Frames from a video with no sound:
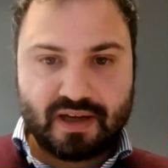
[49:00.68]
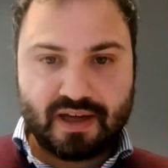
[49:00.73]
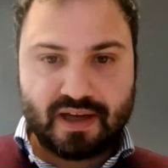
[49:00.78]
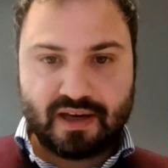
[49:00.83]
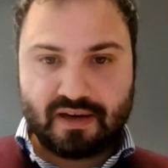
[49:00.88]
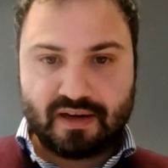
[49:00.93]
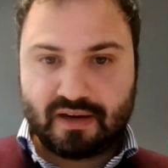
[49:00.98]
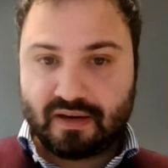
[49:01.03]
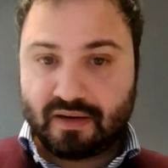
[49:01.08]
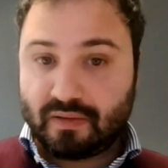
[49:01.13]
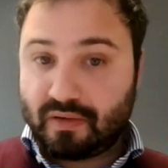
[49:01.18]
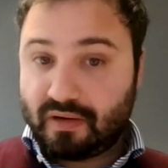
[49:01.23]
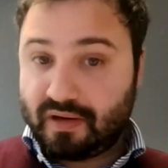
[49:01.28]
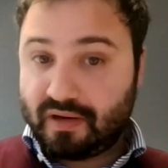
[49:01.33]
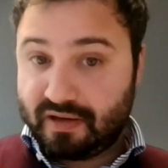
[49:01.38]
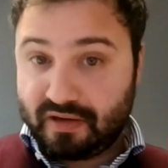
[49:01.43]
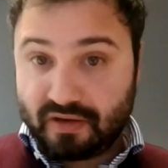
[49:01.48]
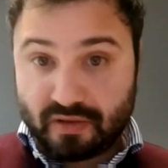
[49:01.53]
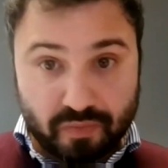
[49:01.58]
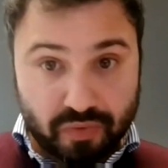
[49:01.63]
in
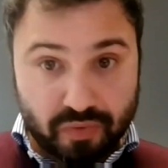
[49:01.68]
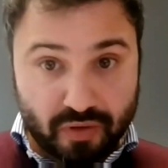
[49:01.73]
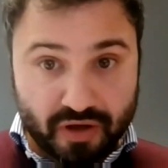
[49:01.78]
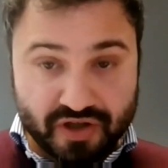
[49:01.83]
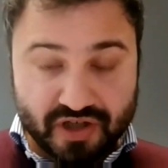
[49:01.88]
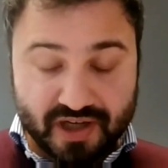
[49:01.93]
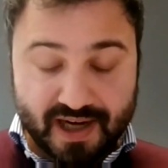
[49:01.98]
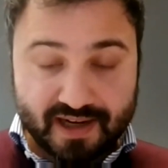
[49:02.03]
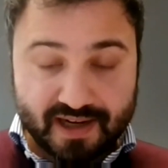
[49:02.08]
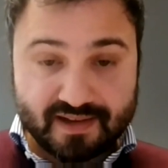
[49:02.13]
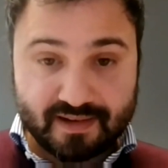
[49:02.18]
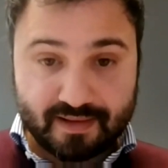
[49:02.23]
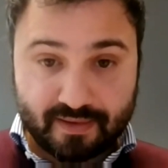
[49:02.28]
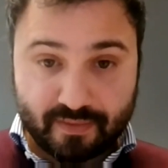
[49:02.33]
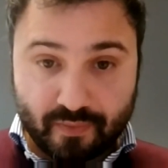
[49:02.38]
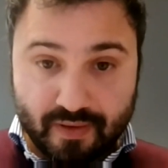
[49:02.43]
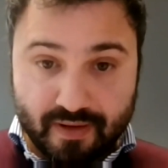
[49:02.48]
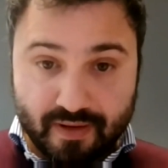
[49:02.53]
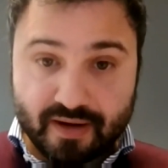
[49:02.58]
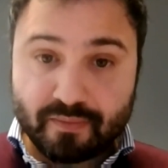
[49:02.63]
your project,
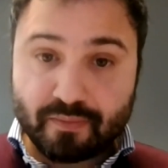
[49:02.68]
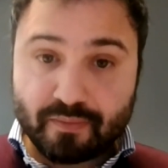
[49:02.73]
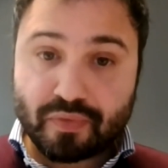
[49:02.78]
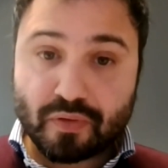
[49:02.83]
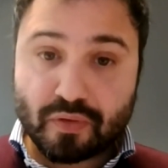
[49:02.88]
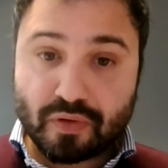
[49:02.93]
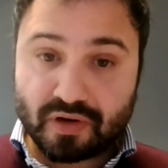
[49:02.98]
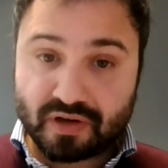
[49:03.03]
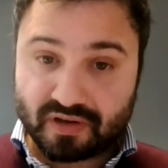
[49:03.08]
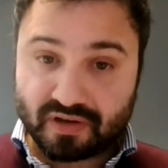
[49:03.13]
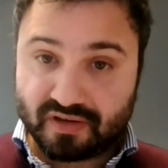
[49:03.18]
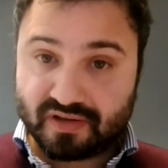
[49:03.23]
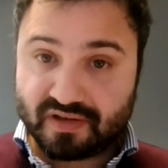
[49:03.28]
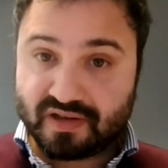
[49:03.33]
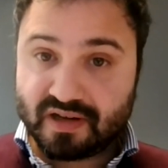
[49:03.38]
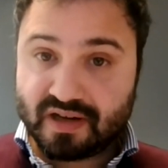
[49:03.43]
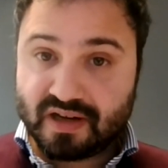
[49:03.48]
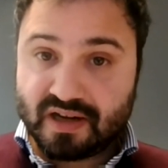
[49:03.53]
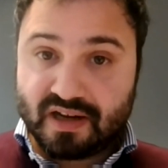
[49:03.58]
it's very important